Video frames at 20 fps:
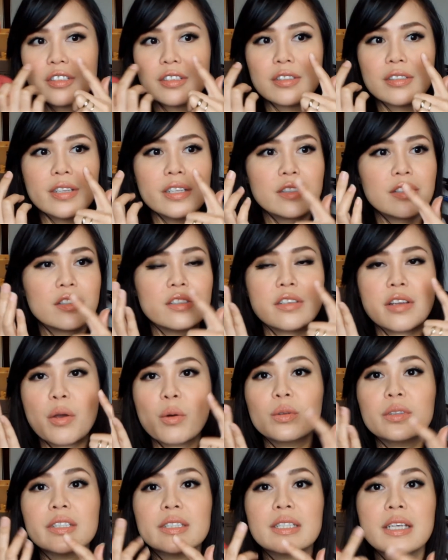that's the
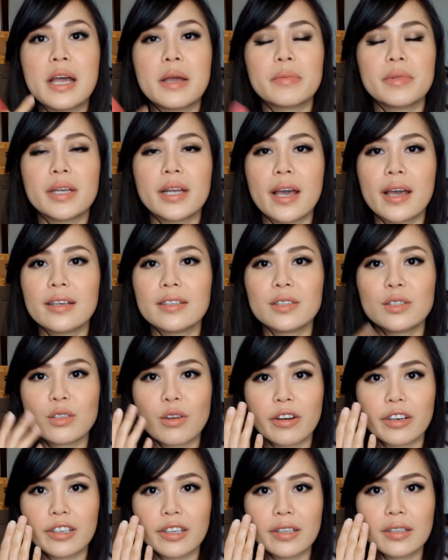only time that I
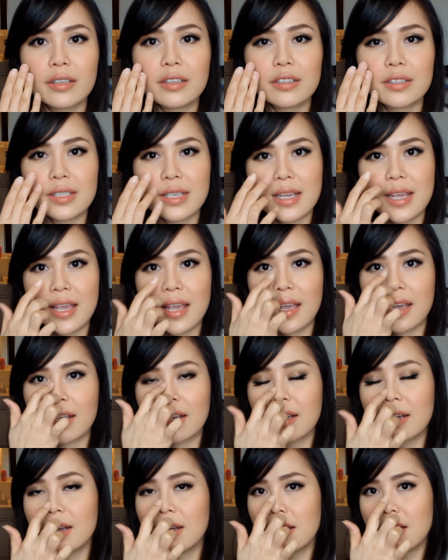started
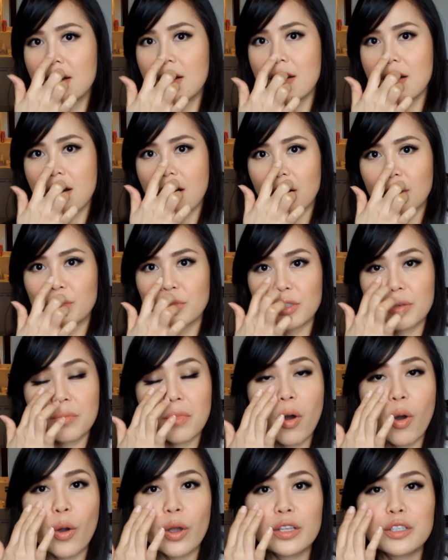seeing some
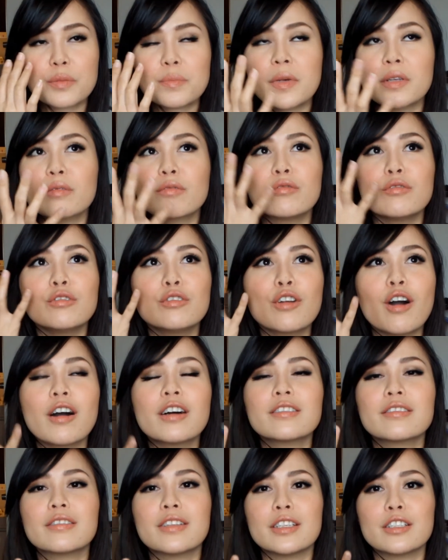oils, but
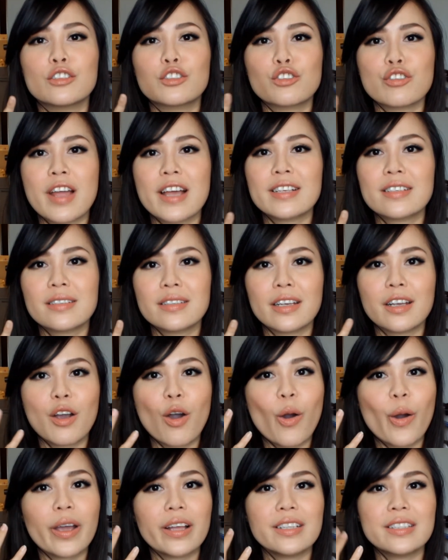not that drastic
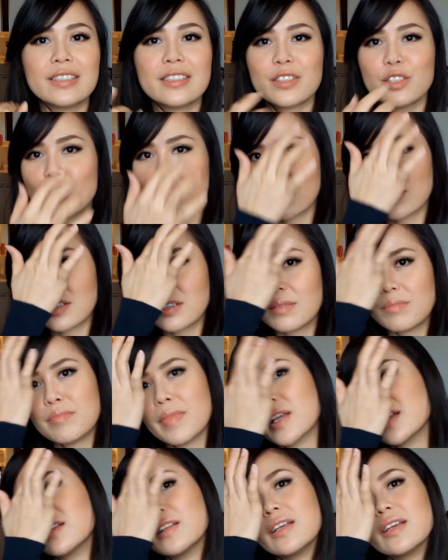oiliness, just
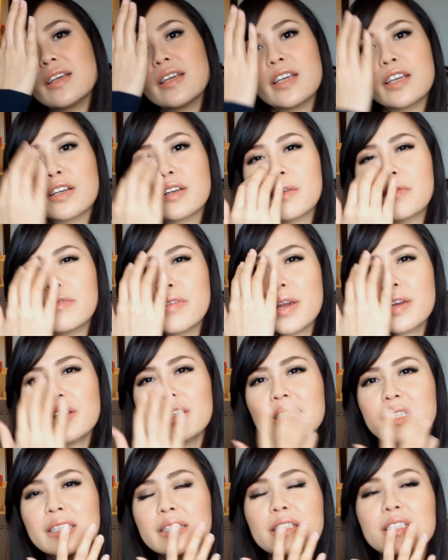mainly here, very
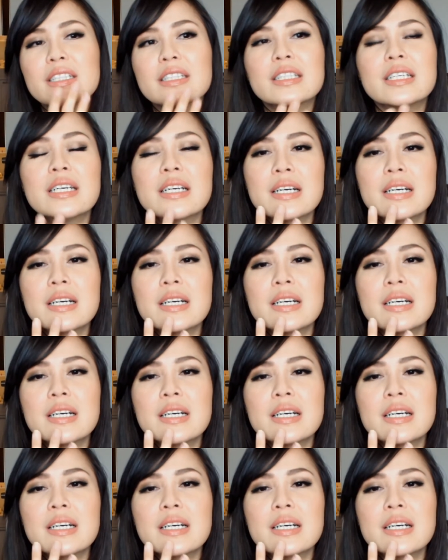little